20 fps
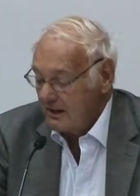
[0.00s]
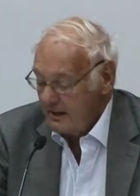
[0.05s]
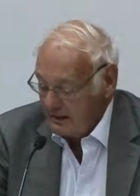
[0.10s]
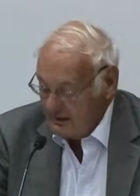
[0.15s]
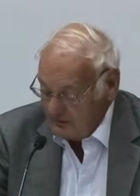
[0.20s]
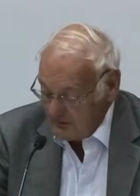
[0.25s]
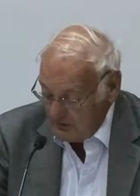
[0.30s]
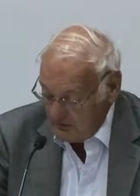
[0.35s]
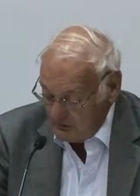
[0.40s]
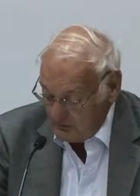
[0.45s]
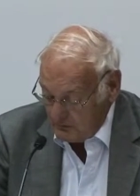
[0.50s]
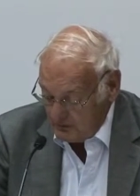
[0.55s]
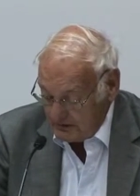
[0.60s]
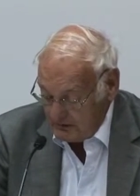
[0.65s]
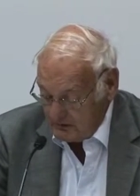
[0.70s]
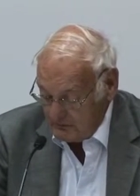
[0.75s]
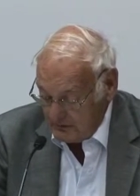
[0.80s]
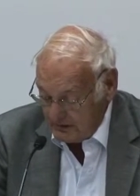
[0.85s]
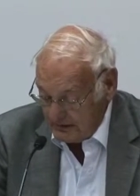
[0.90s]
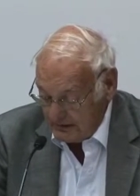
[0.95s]
in
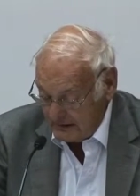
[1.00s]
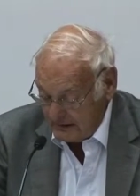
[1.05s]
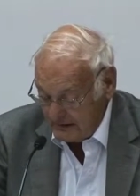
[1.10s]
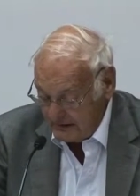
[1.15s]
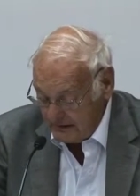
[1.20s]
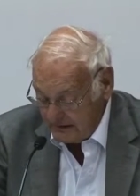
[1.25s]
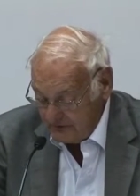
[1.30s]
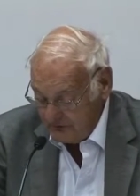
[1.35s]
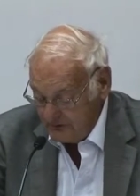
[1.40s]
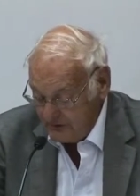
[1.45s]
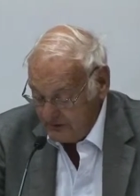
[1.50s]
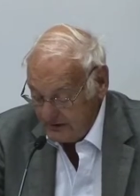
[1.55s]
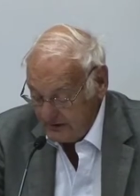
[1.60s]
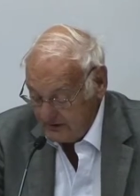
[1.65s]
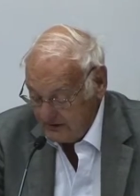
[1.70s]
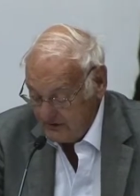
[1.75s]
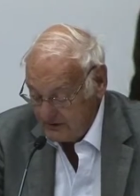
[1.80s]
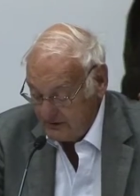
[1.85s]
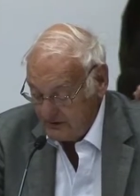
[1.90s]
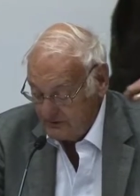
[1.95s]
which we live
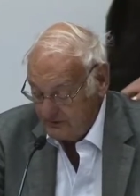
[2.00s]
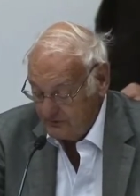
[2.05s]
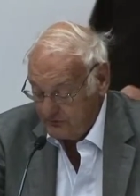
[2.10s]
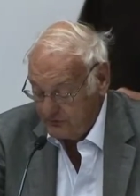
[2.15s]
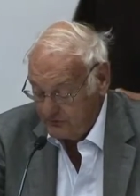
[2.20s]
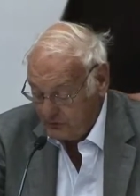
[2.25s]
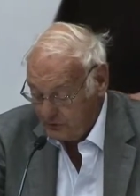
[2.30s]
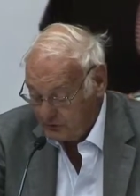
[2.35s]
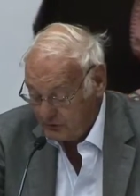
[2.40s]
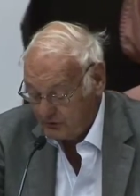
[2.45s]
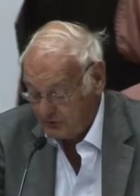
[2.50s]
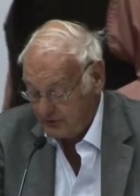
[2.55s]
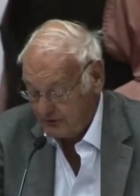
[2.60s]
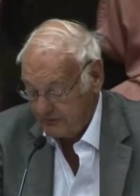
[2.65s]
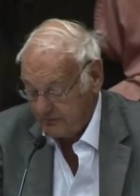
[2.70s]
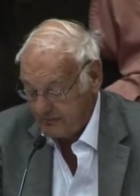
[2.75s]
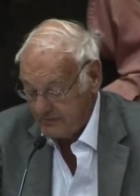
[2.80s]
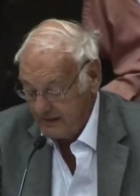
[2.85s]
in the future.